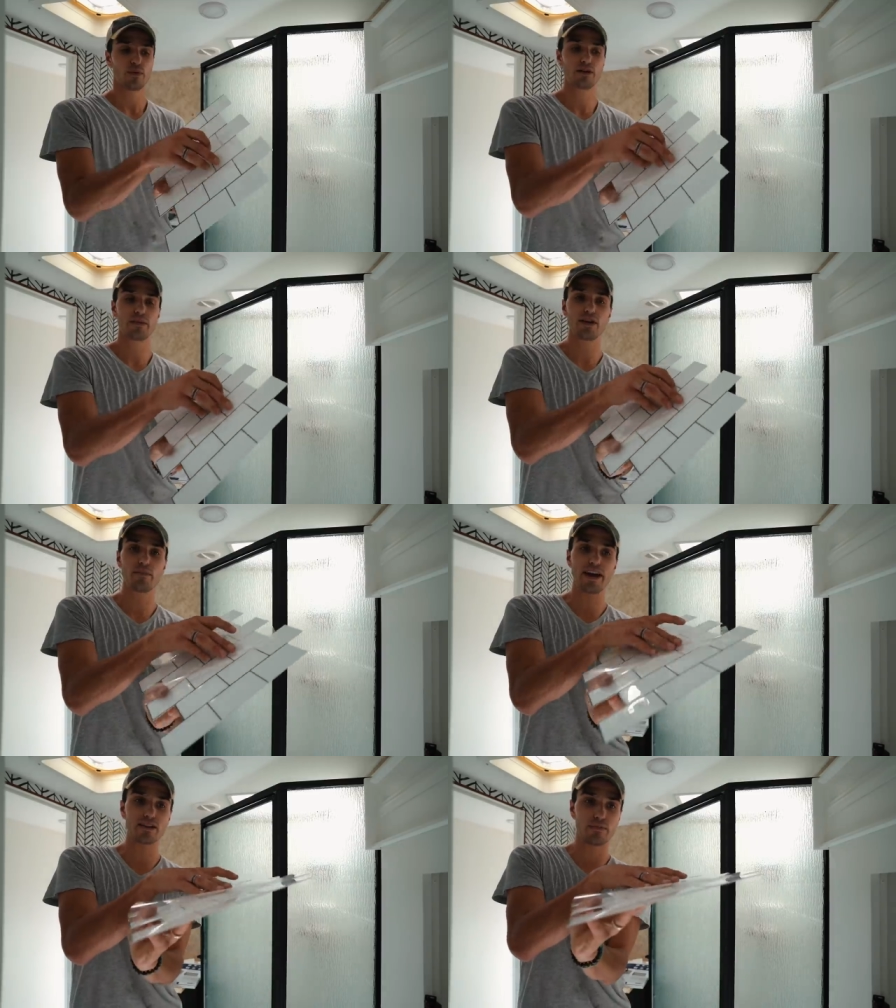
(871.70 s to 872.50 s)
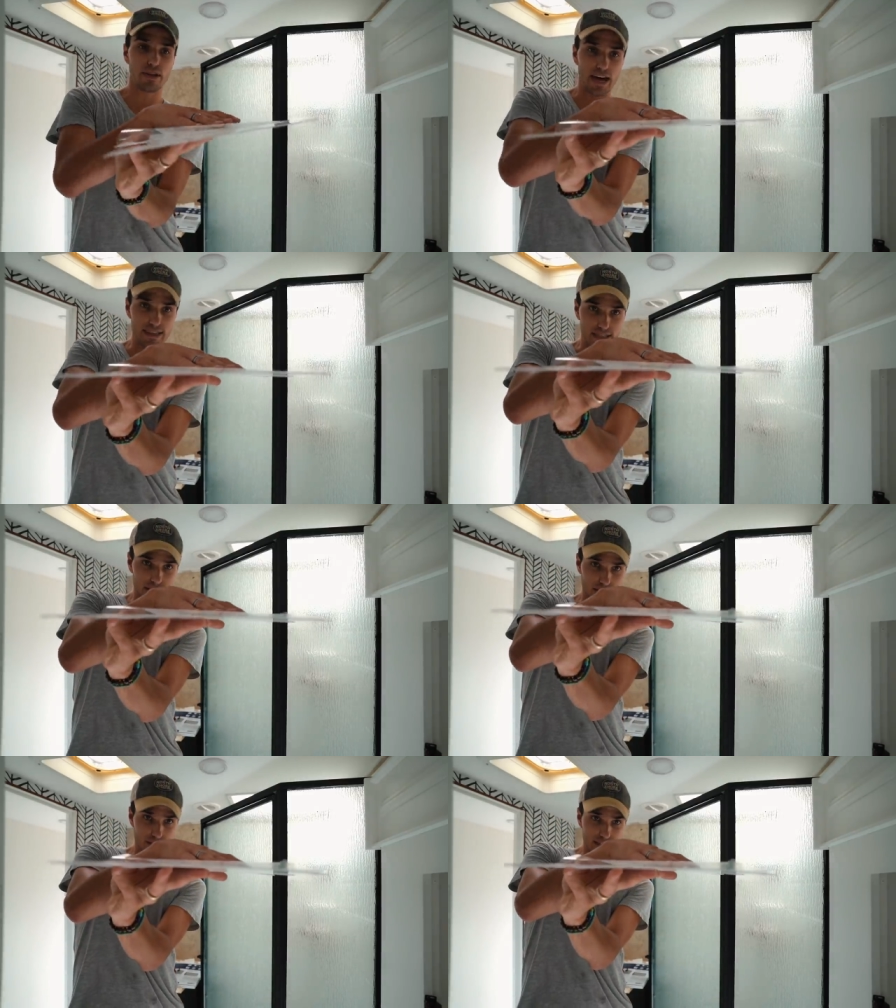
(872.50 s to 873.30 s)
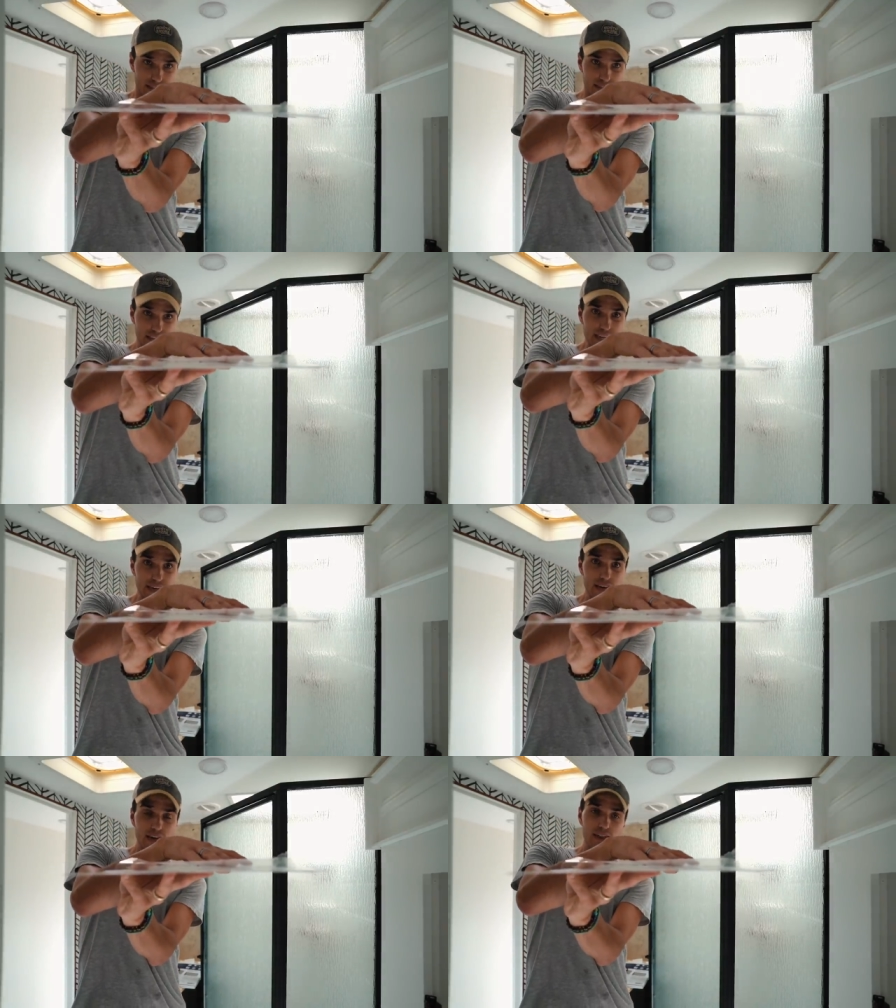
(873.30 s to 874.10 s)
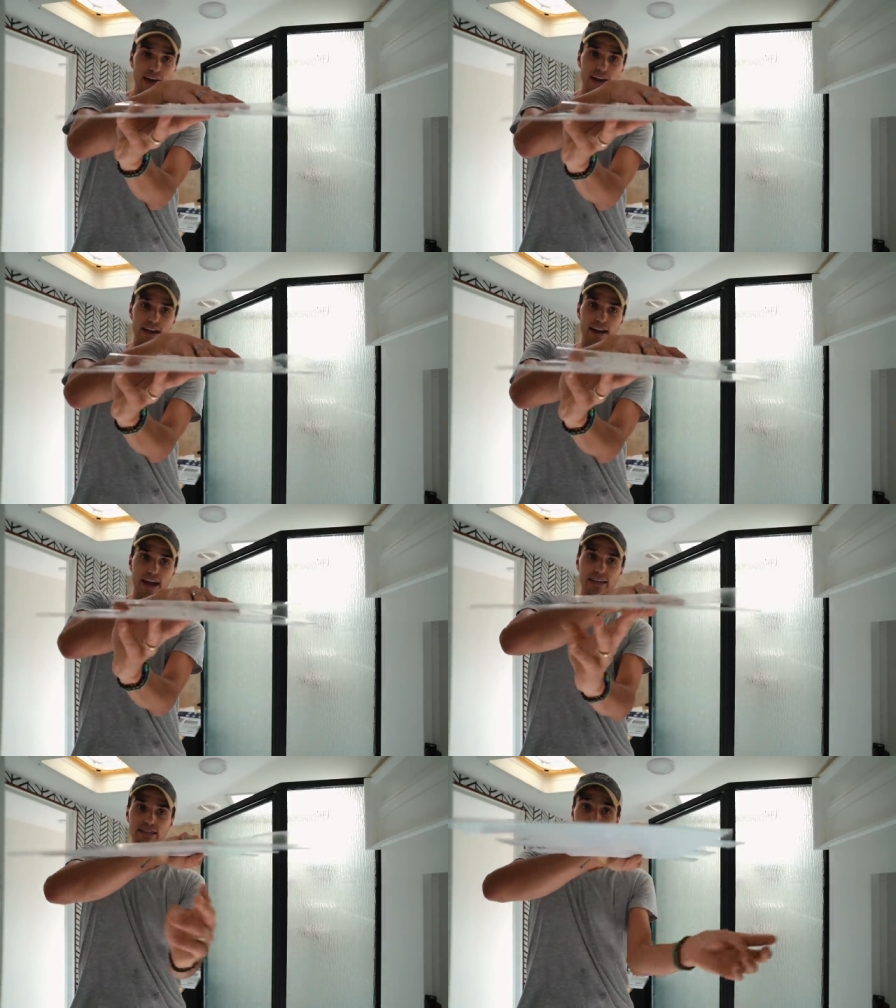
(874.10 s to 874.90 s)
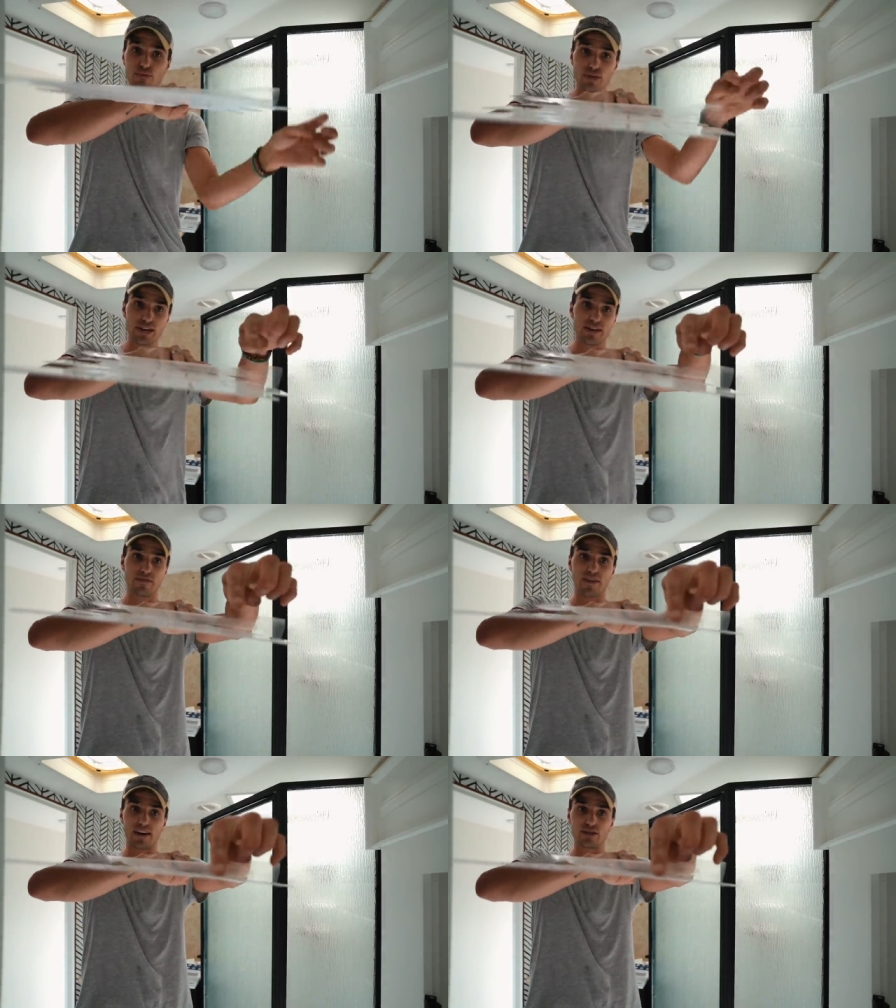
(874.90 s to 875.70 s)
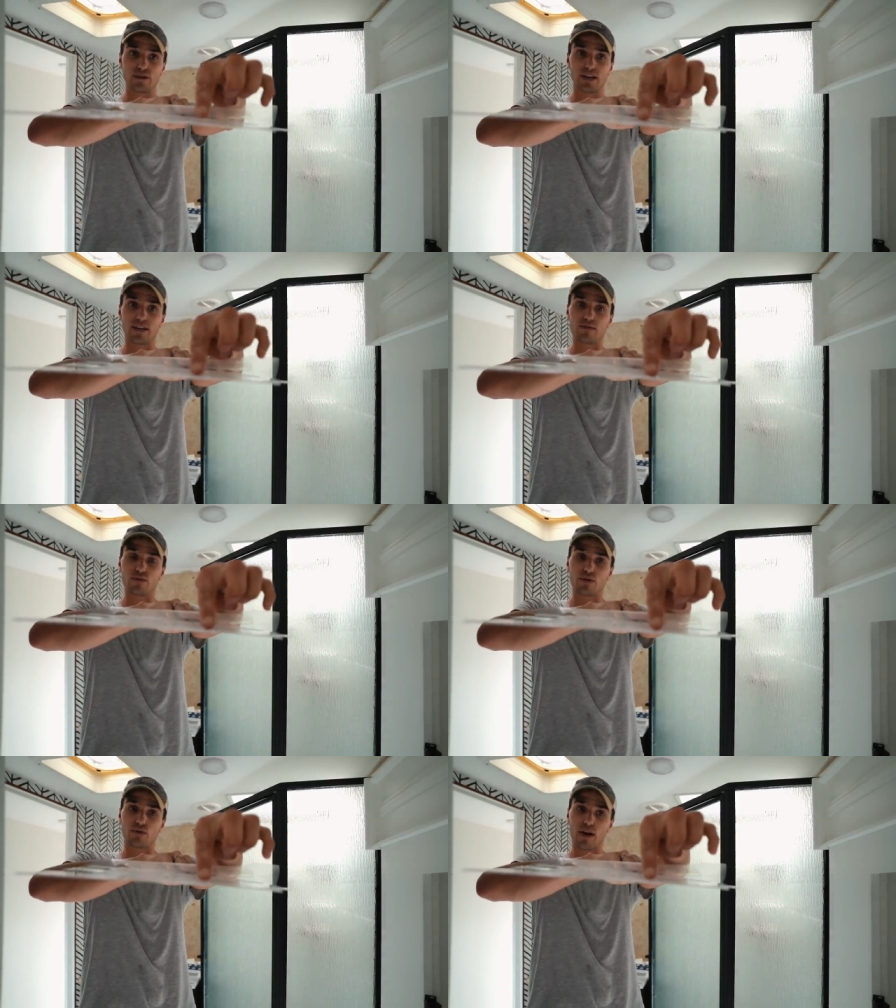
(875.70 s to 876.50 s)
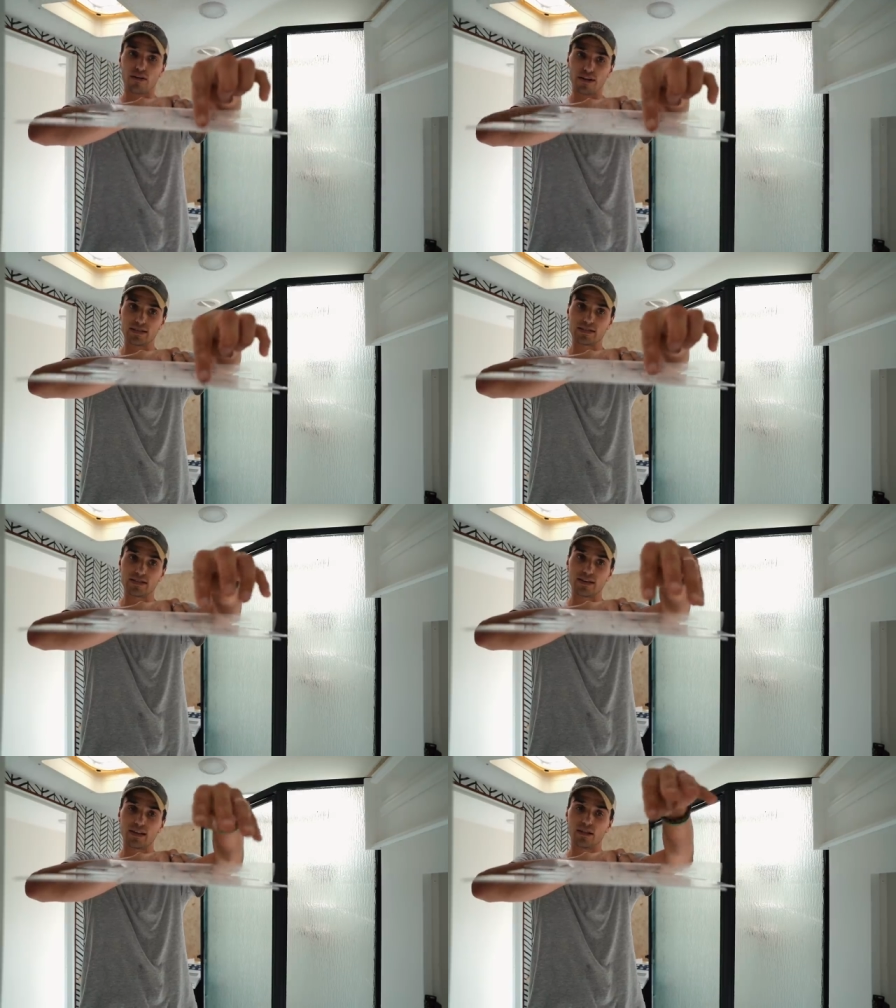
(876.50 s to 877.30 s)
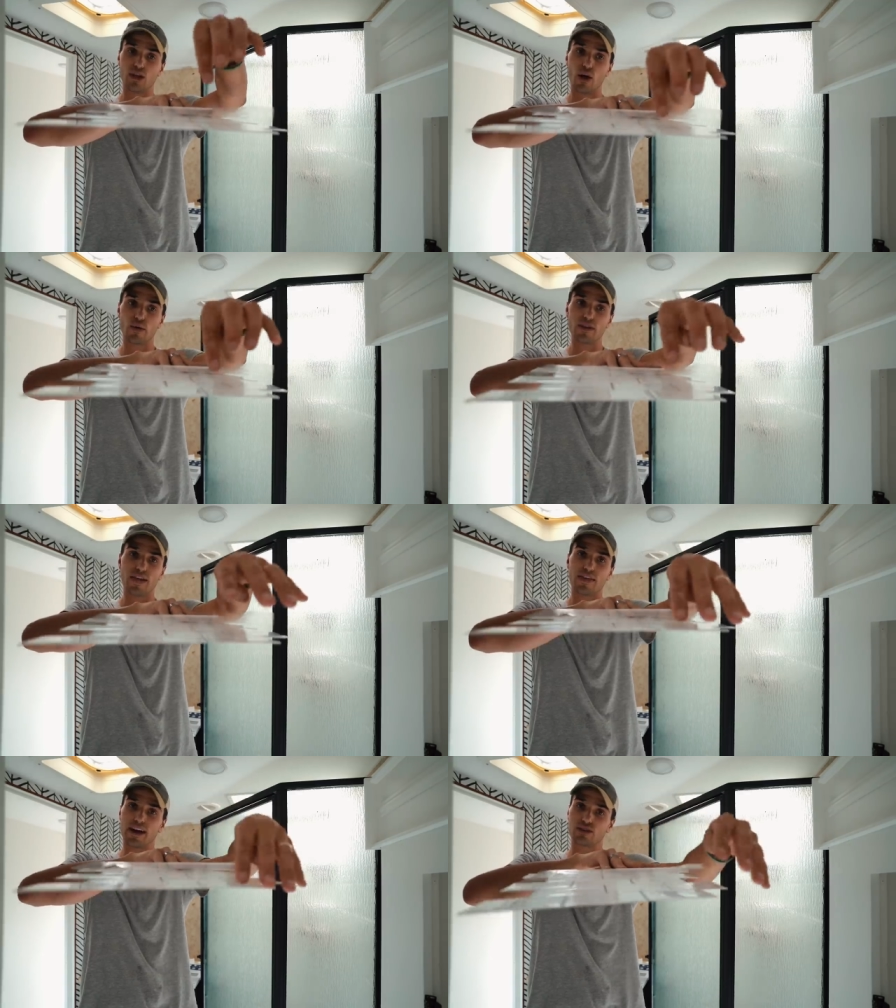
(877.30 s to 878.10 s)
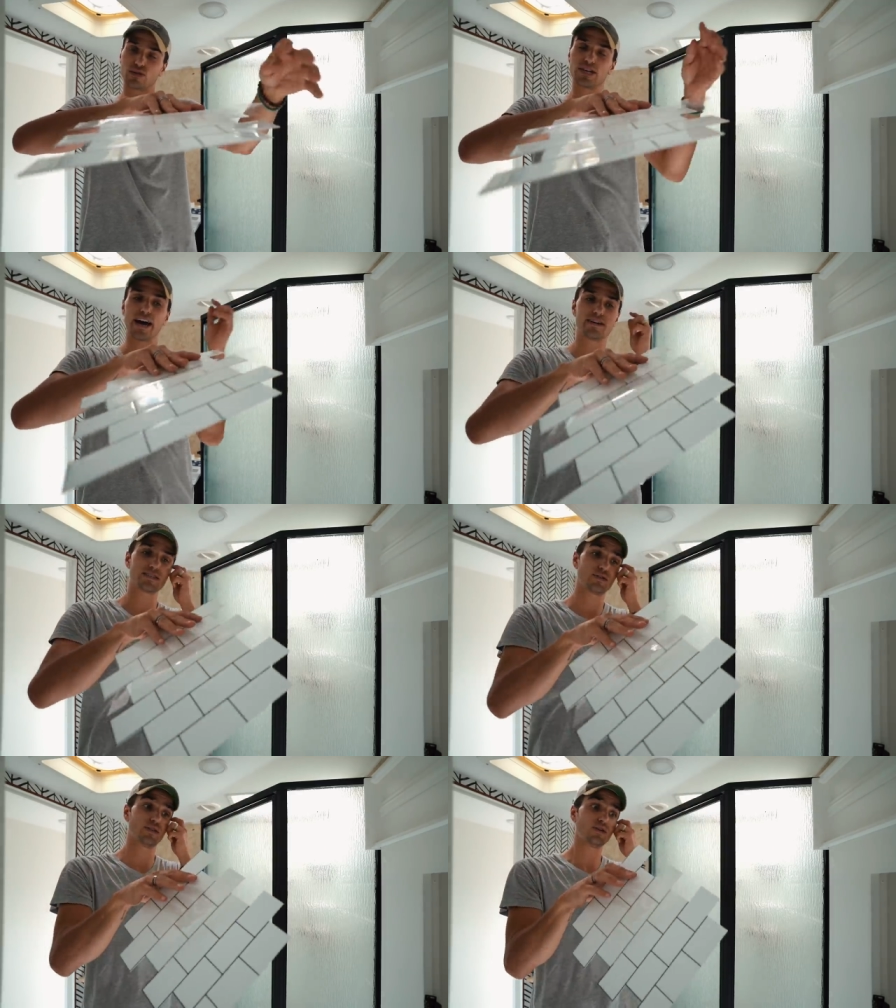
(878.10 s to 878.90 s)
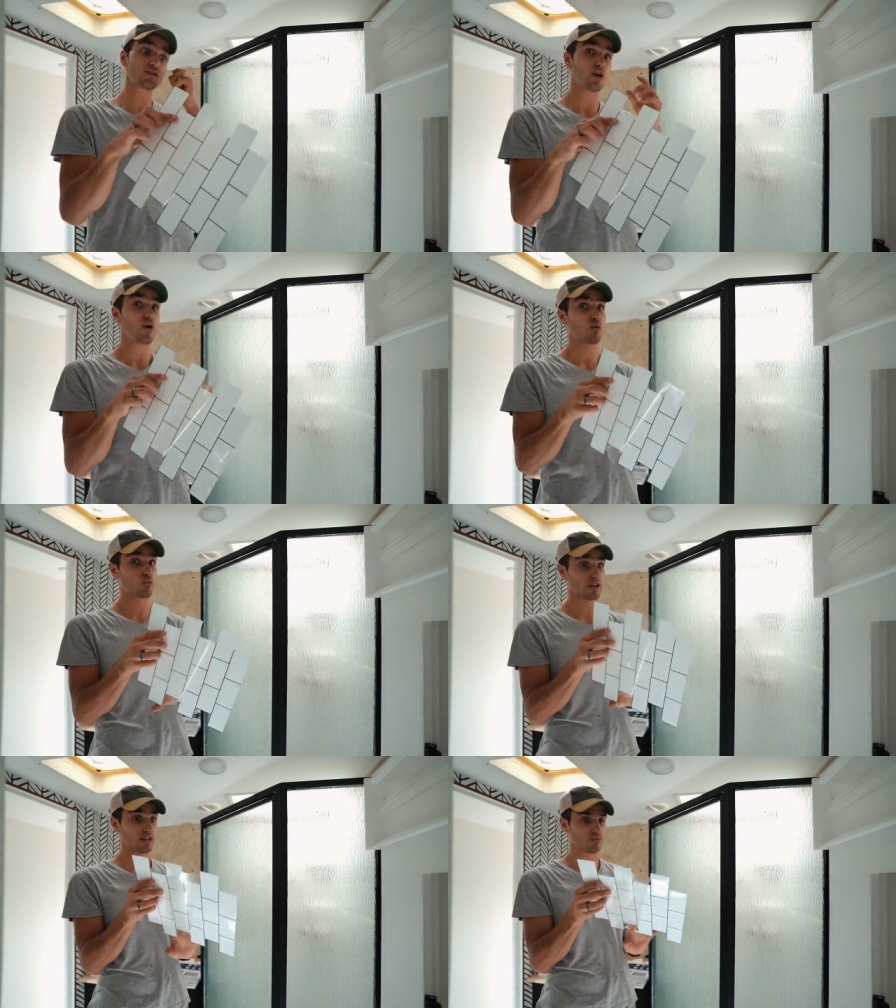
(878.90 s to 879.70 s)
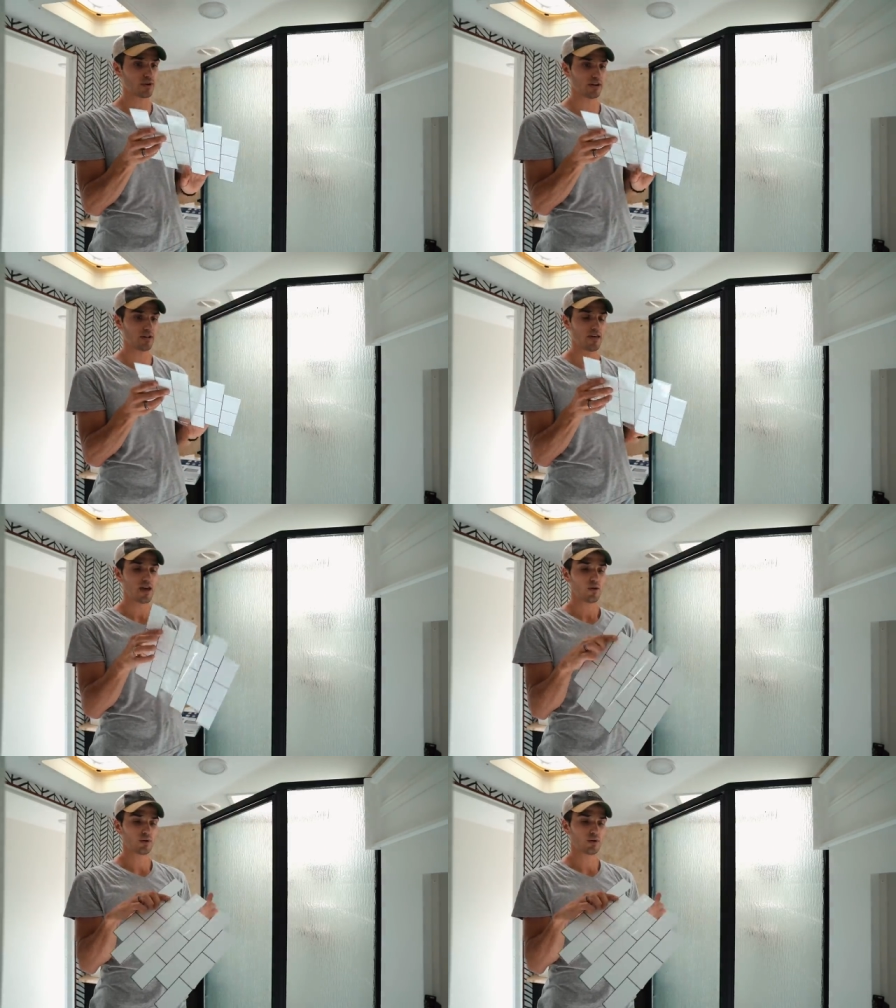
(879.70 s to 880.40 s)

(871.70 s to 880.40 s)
when you peel back the plastic, you can see that it has a 3D effect to it. The grout is lower than the actual tile, so it looks really real.